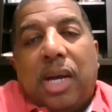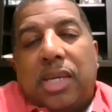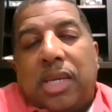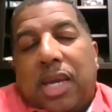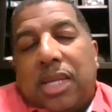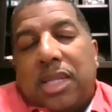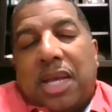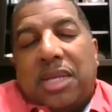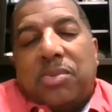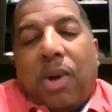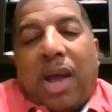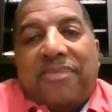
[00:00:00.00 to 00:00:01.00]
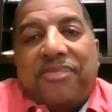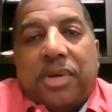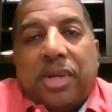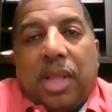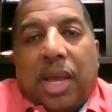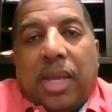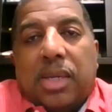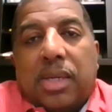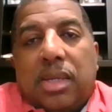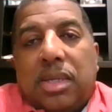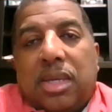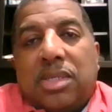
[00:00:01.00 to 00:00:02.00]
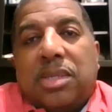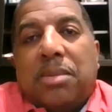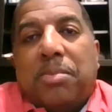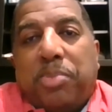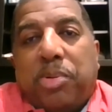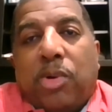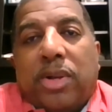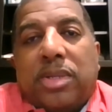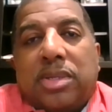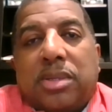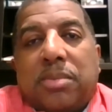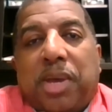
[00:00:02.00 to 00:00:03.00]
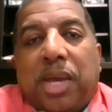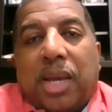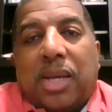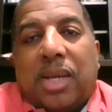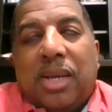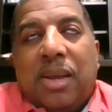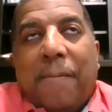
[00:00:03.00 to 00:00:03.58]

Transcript: Again, that's why I feel like it's important to pick,